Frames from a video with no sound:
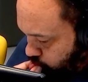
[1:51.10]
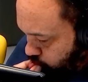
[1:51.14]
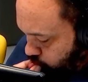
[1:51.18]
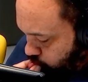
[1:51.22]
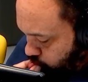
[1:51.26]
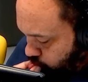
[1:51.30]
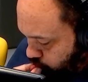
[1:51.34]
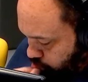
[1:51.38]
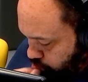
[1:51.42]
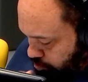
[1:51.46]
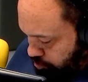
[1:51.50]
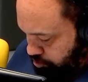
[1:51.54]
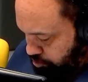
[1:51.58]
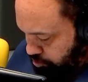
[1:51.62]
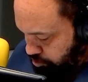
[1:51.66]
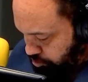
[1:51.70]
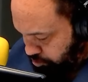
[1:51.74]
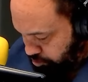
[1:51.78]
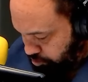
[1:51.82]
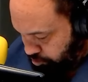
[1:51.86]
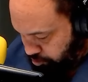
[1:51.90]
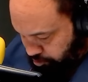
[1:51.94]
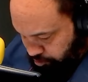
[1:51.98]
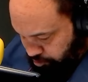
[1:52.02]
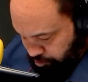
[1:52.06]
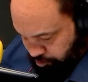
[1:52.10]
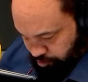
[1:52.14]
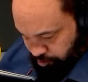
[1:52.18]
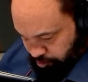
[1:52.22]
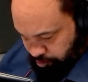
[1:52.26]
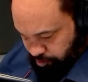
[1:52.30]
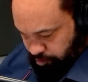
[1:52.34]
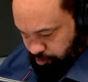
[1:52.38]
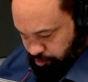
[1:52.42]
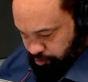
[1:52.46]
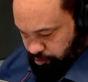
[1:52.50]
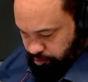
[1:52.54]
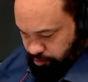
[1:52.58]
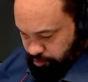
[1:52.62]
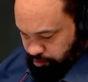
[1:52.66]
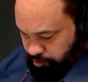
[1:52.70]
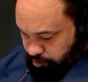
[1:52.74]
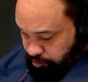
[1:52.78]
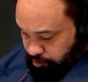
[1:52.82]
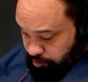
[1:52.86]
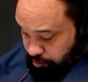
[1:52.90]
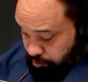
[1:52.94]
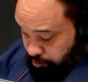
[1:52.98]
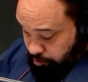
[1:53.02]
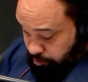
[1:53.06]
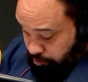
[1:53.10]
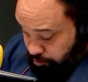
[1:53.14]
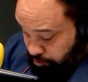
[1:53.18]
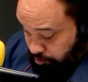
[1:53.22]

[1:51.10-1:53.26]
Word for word: have been closed. Um,